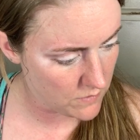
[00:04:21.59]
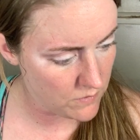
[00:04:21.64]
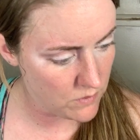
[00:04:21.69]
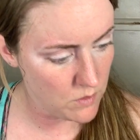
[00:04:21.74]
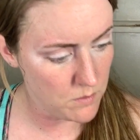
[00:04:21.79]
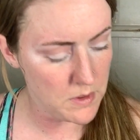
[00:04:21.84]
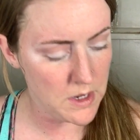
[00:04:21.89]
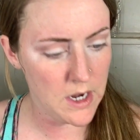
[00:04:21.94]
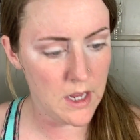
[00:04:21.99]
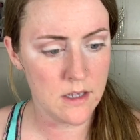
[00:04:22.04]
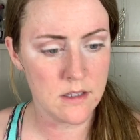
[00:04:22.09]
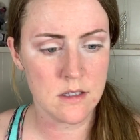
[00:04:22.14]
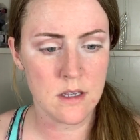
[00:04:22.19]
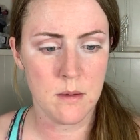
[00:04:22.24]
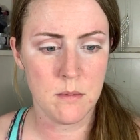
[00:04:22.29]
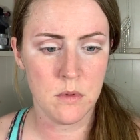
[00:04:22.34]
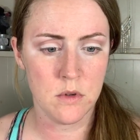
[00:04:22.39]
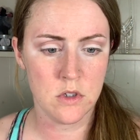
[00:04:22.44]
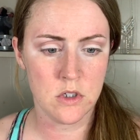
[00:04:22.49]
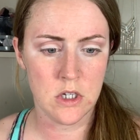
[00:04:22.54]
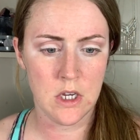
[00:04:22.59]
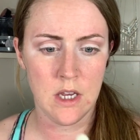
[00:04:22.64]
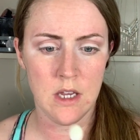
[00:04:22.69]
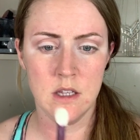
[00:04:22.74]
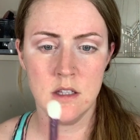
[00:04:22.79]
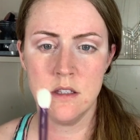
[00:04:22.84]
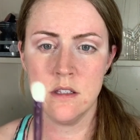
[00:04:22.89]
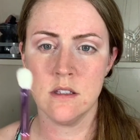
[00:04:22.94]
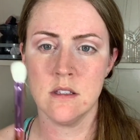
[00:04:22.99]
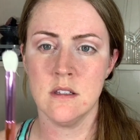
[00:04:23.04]
For my next couple
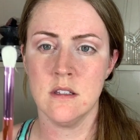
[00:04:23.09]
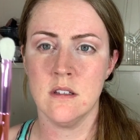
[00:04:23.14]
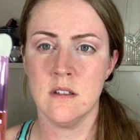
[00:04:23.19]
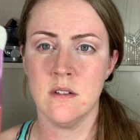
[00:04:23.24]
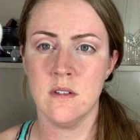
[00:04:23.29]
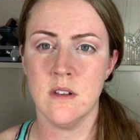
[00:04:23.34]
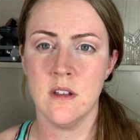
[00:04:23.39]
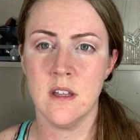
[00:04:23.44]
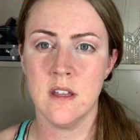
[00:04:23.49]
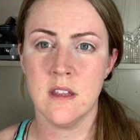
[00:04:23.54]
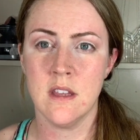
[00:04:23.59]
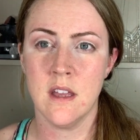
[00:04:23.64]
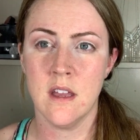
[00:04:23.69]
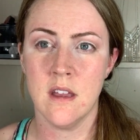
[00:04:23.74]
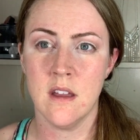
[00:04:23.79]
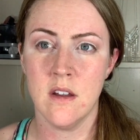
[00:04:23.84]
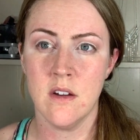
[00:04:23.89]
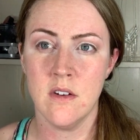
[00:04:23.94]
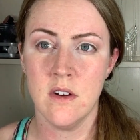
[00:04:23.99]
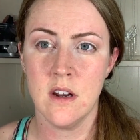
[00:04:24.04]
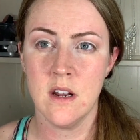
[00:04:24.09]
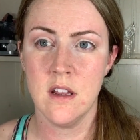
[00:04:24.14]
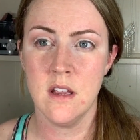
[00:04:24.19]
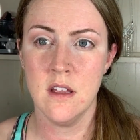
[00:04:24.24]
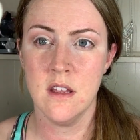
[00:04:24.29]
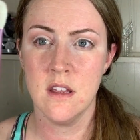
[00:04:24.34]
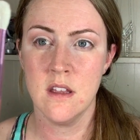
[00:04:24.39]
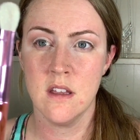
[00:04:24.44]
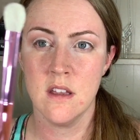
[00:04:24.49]
shades, oh, look at that already.